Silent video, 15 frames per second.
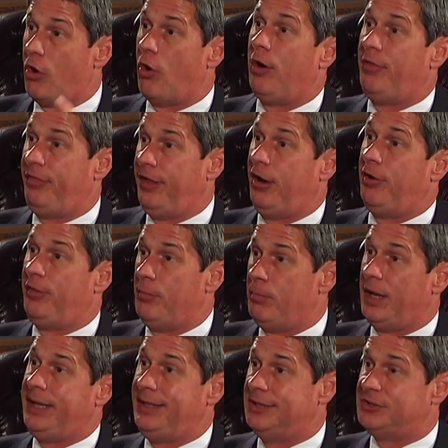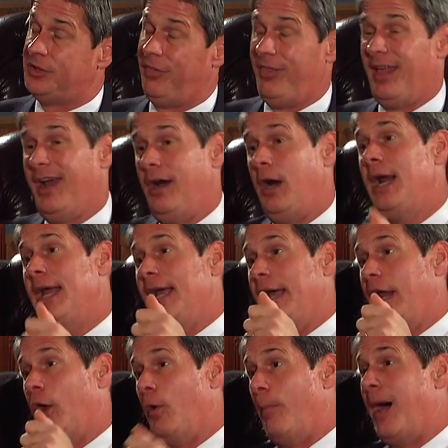aren't there, the money isn't there,
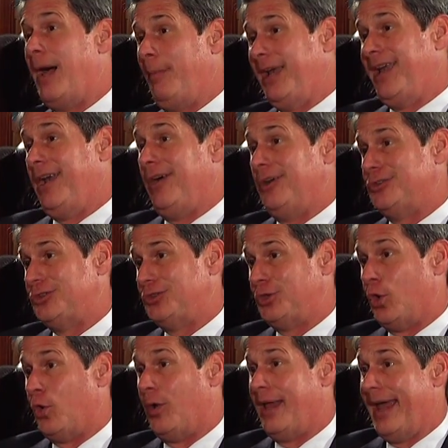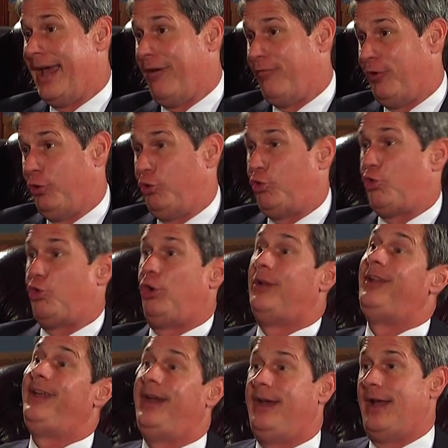and Obamacare stole $500
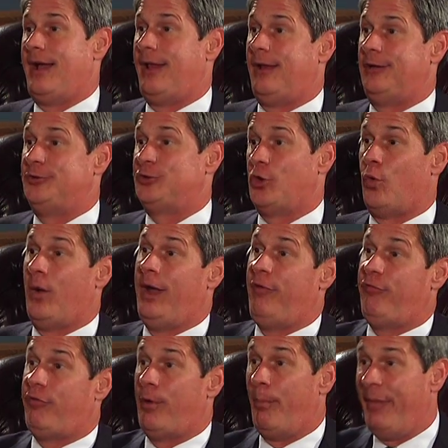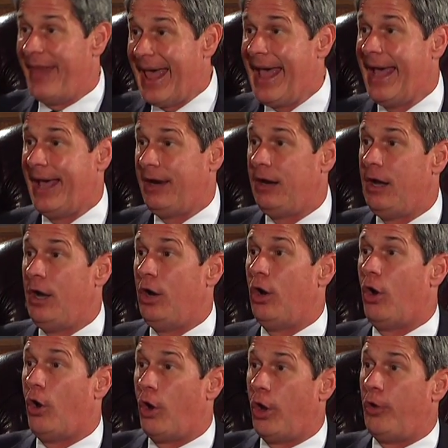billion away from that
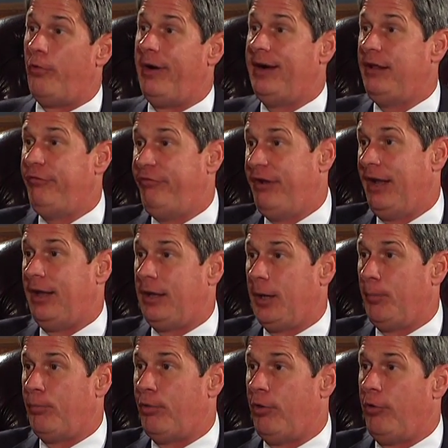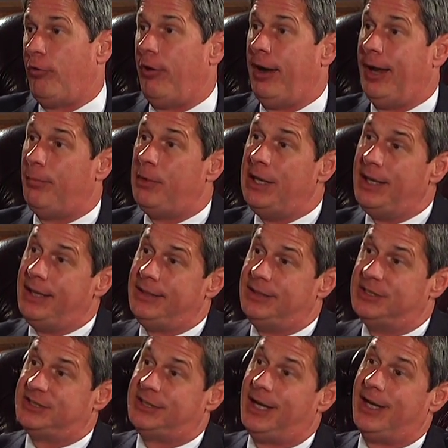already failing program to
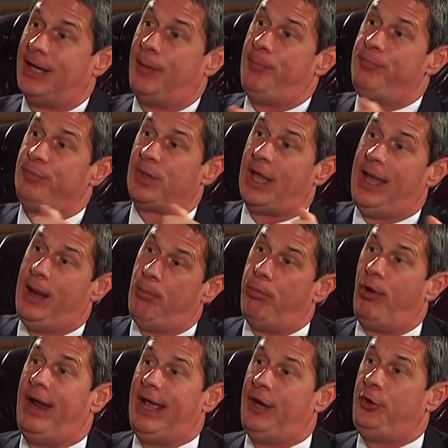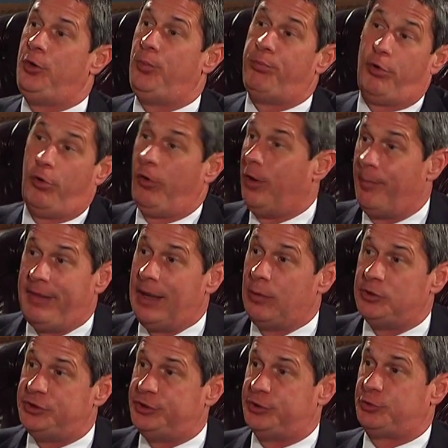set up a brand new program. That
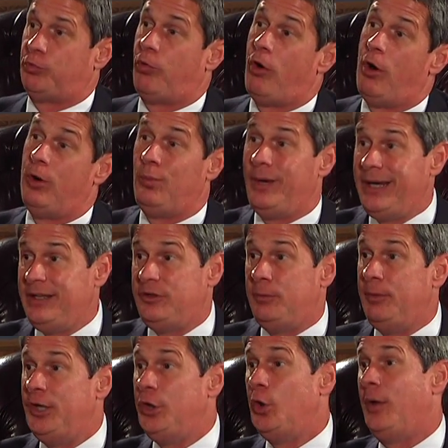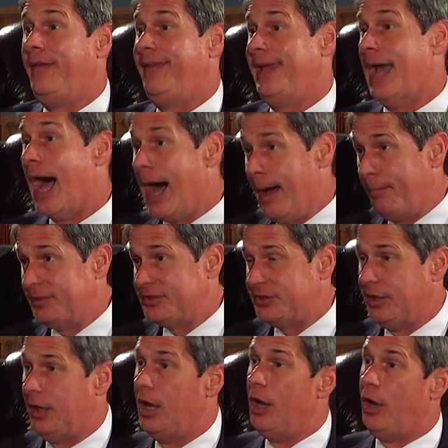was just wrong. We need to be doing the
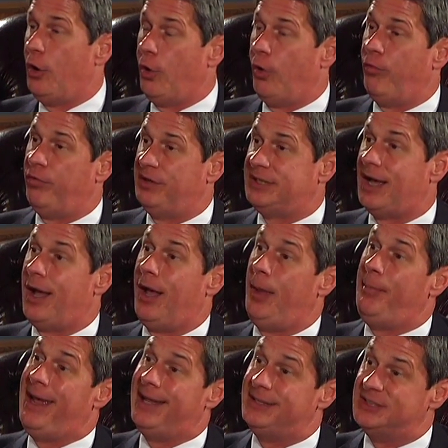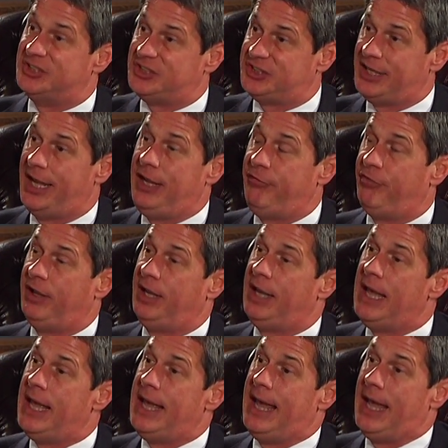opposite over time and saving
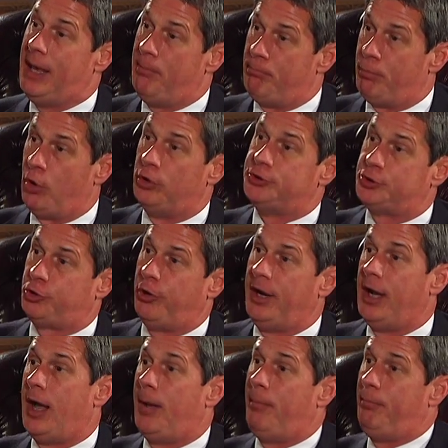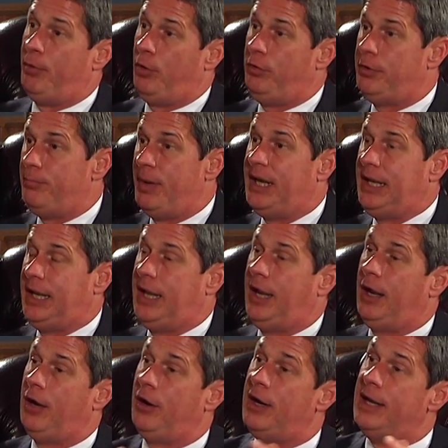and bolstering up both
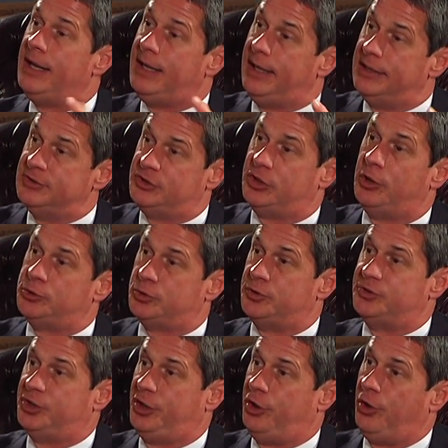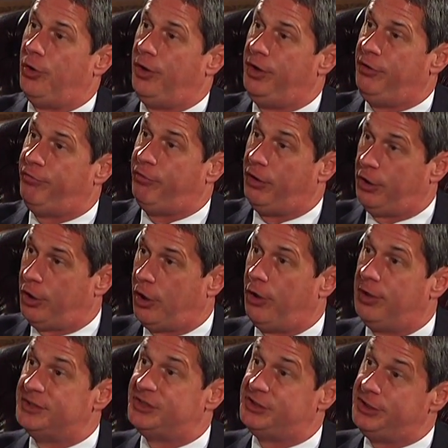Medicare and Social Security for
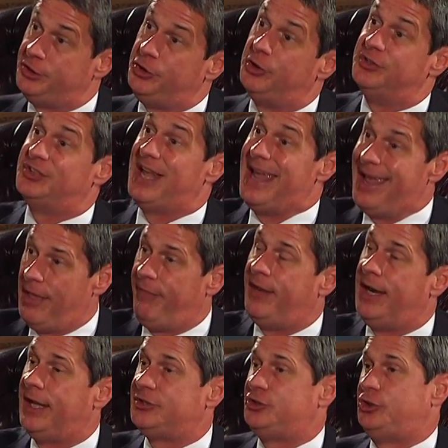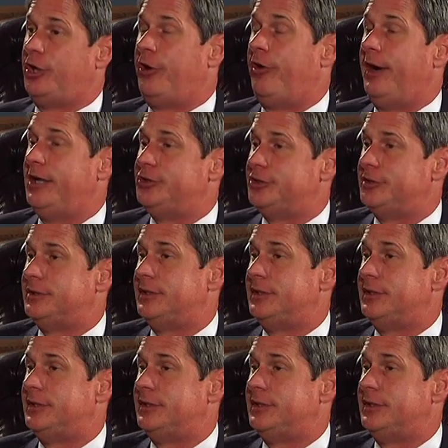current seniors and the next generation.